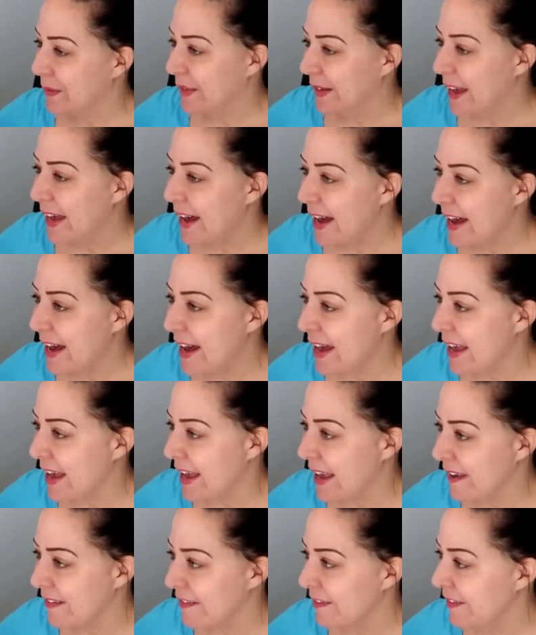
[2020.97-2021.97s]

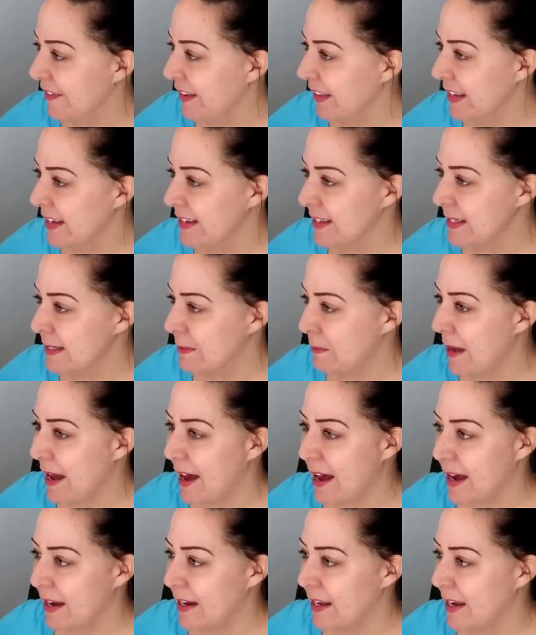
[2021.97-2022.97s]
Okay, Phyllis
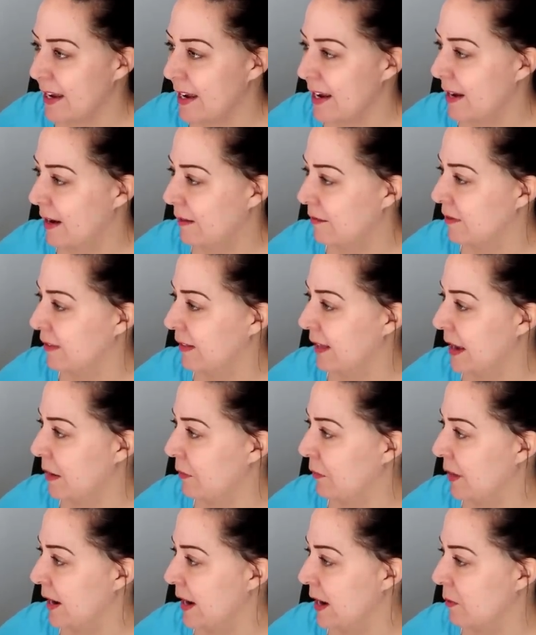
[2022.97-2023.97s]
padded
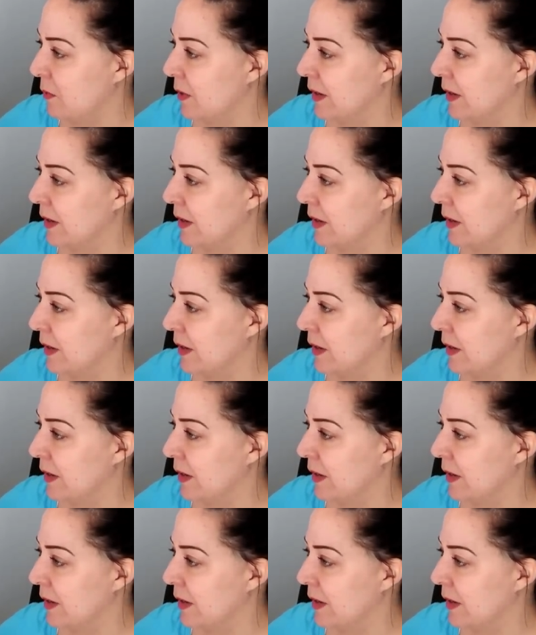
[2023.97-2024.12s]
flat rate,